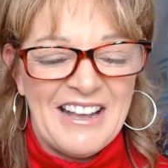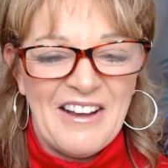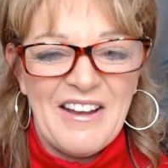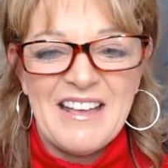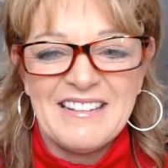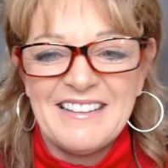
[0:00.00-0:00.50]

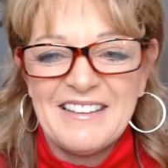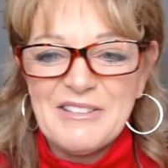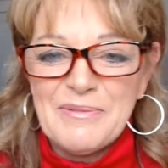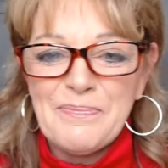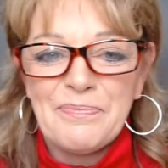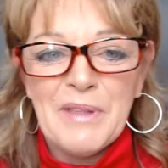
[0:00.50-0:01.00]
All right.
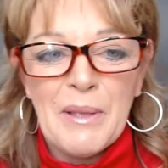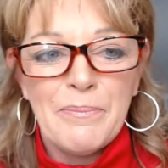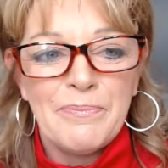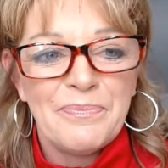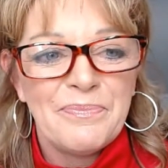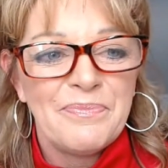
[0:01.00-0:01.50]

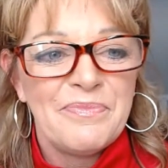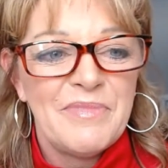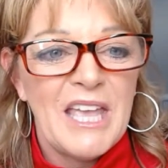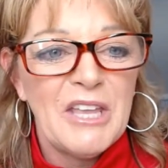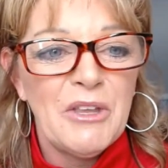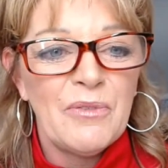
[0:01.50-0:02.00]

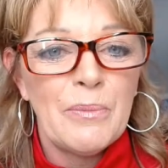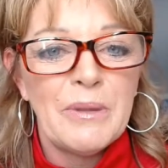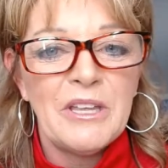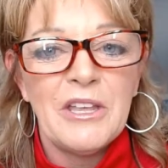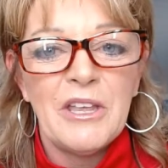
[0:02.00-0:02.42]
Thank you for being